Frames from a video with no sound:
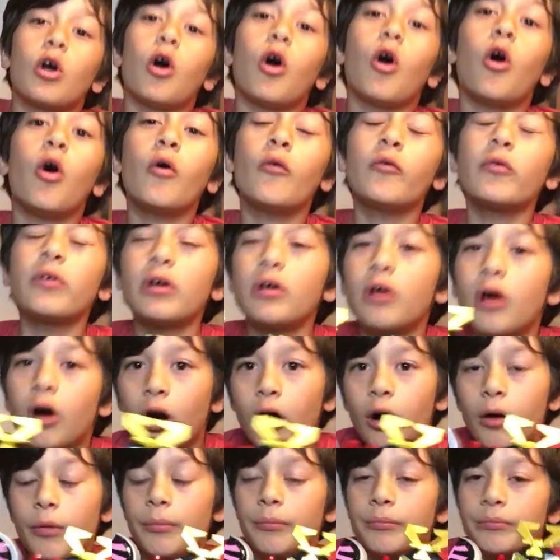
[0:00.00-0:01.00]

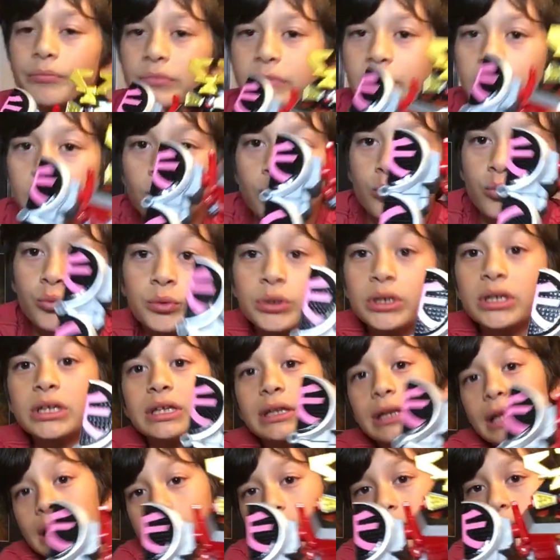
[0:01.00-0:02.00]
Overall, really
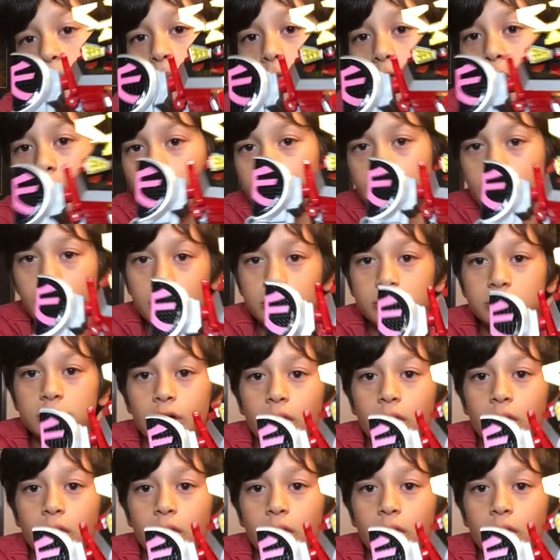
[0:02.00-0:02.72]
like the product.